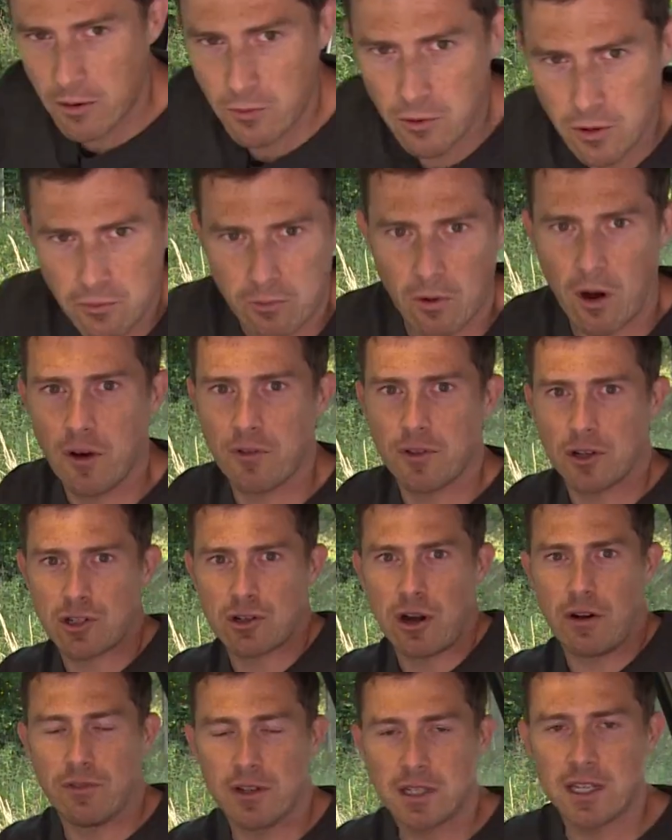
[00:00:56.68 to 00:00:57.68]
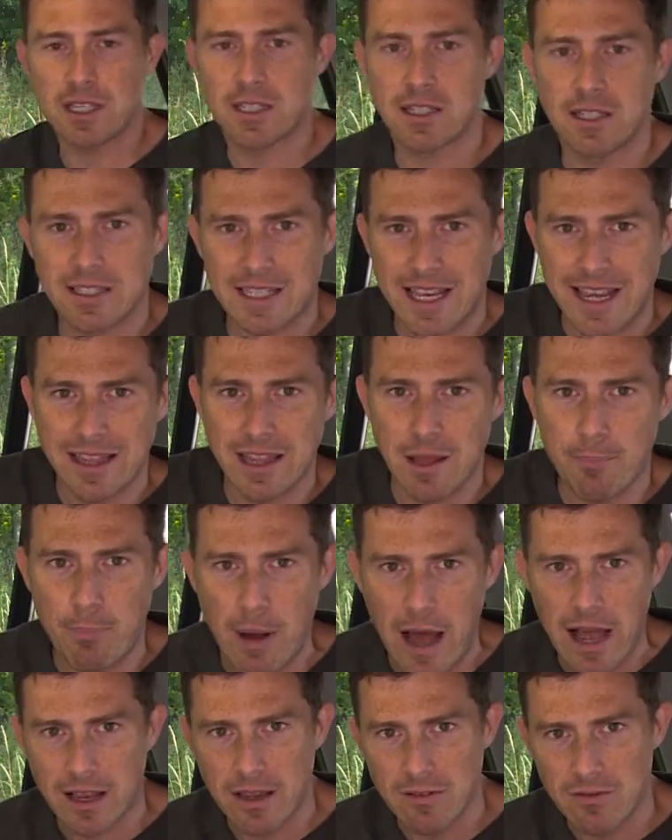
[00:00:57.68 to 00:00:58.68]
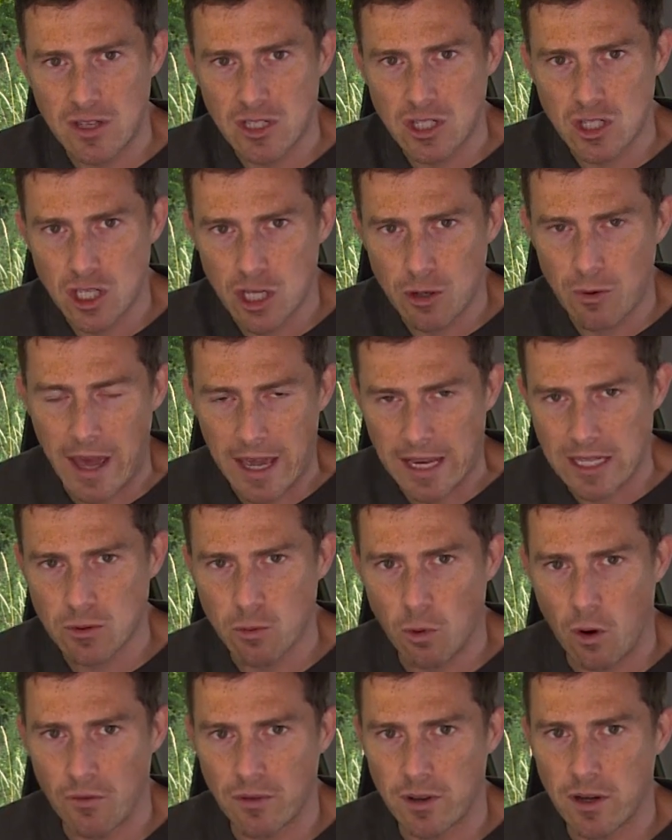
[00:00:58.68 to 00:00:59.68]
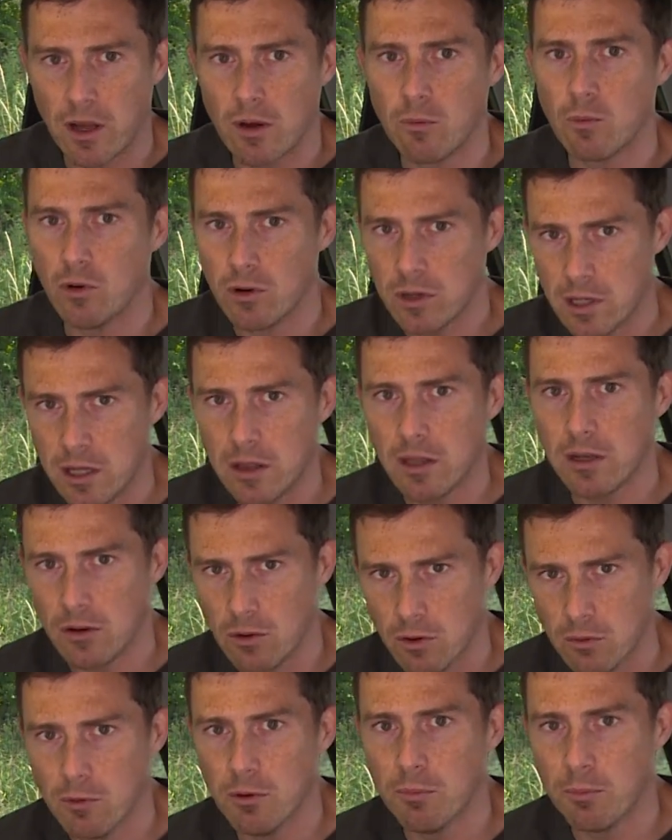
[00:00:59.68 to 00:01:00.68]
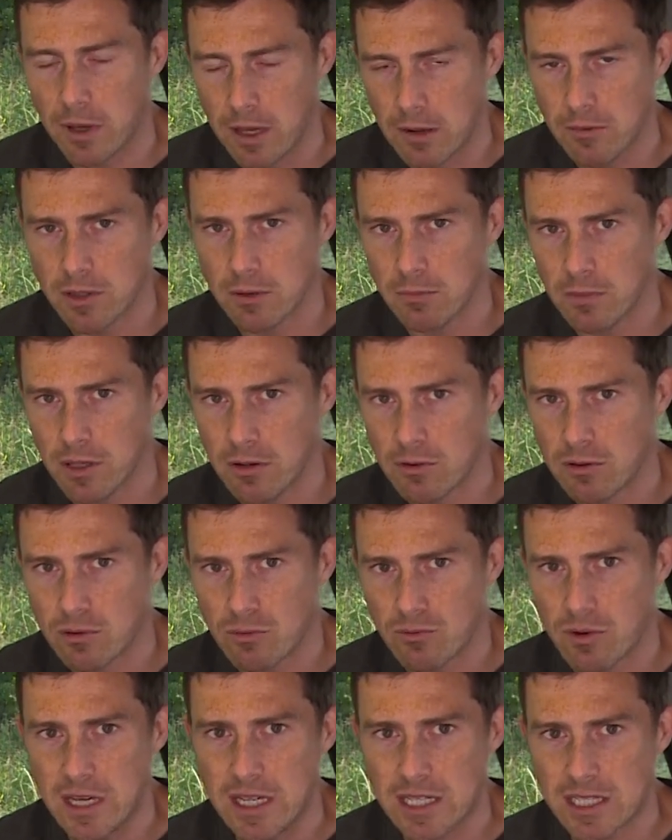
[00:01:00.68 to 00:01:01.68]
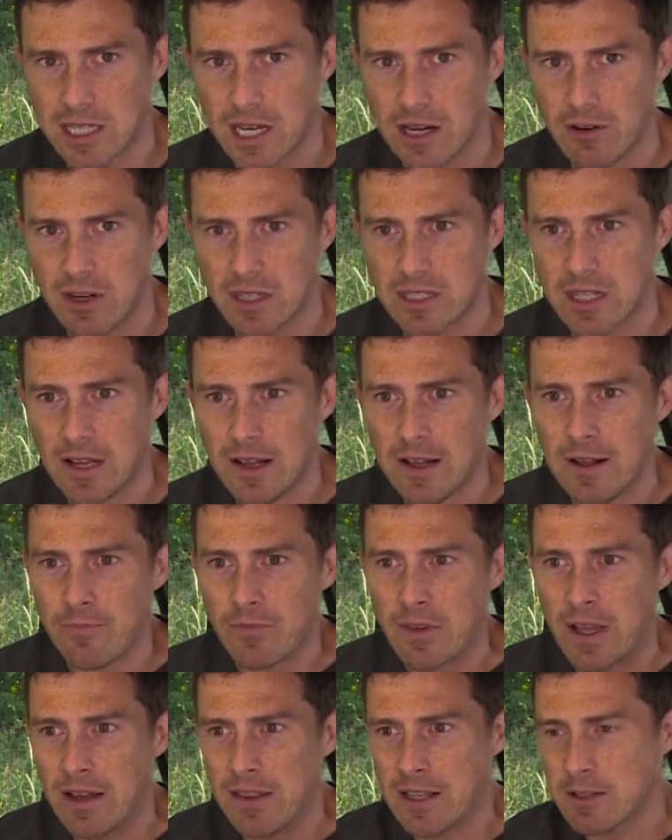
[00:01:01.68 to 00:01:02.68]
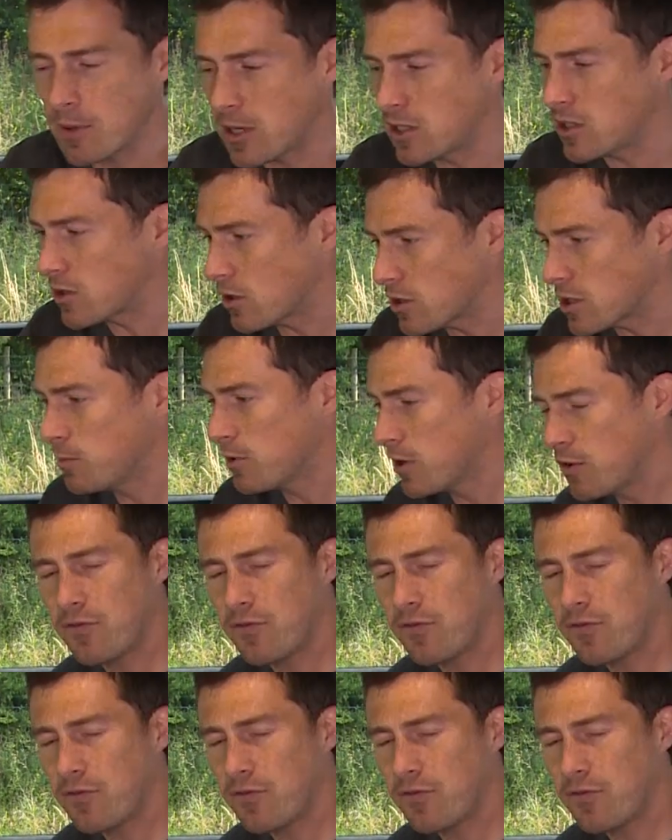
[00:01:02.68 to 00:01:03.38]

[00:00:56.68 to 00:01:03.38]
would rather travel a distance in the back of this new X1 than I would in the normal BMW 3 Series. And that's because it's got some other